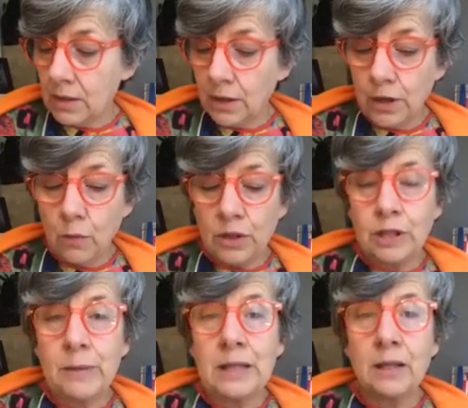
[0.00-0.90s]
so you want
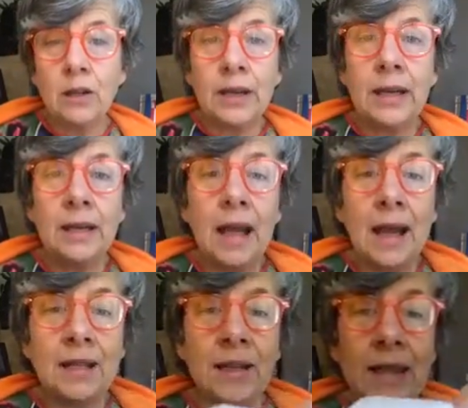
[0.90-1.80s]
to be looking
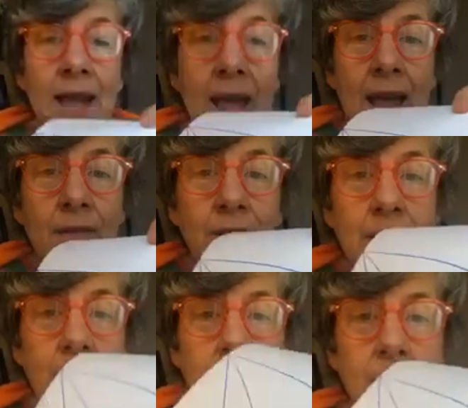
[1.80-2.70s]
at the
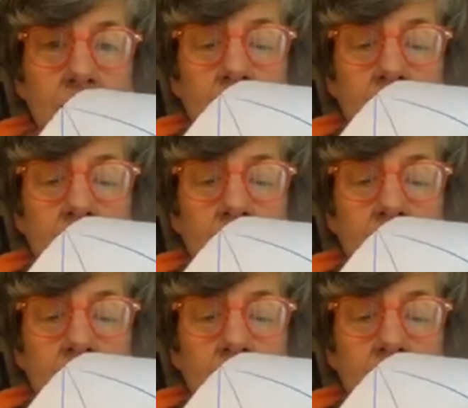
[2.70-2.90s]
areas.